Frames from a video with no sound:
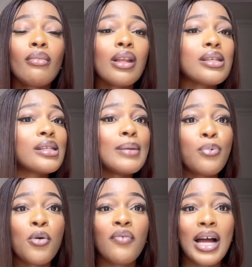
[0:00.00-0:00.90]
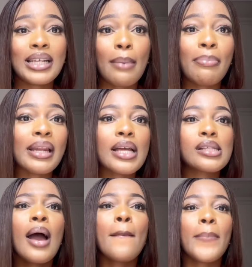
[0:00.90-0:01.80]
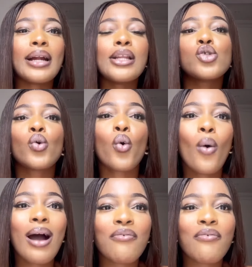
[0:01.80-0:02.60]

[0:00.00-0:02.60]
sleep over at their place, but at least go and